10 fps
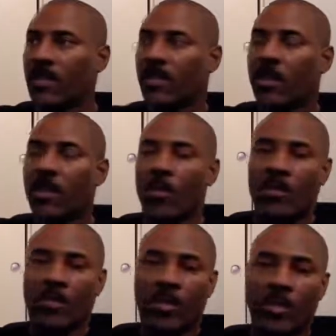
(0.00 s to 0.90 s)
It's
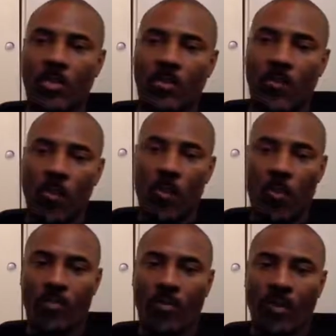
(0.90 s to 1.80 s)
almost a pure
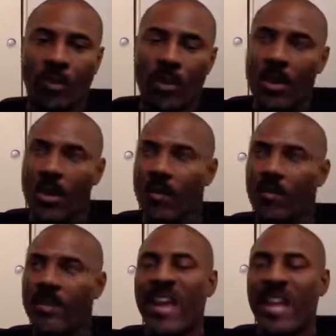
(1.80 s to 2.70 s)
form of
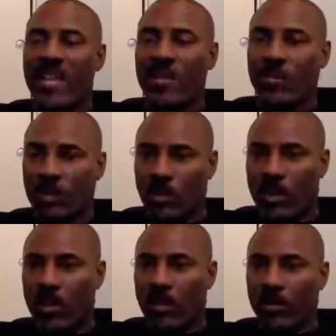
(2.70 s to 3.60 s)
a natural
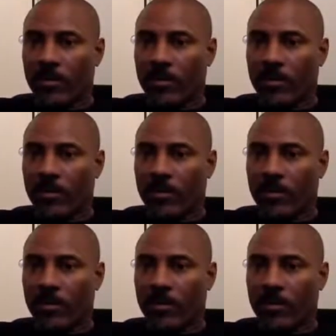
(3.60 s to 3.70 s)
sweetener,